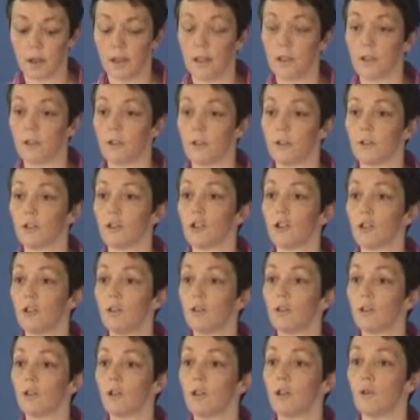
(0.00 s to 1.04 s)
is that the
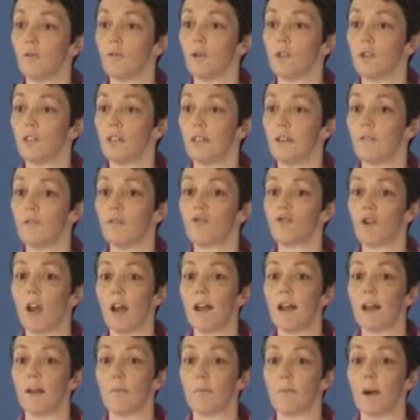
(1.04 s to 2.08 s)
students who received
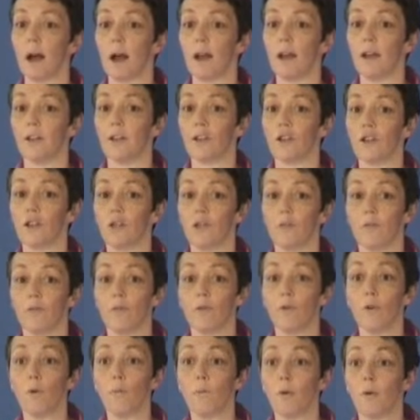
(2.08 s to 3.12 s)
training by a student
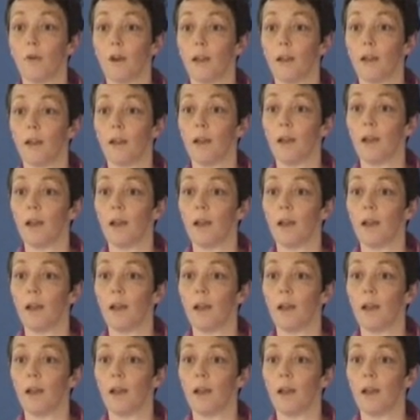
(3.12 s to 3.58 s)
formulary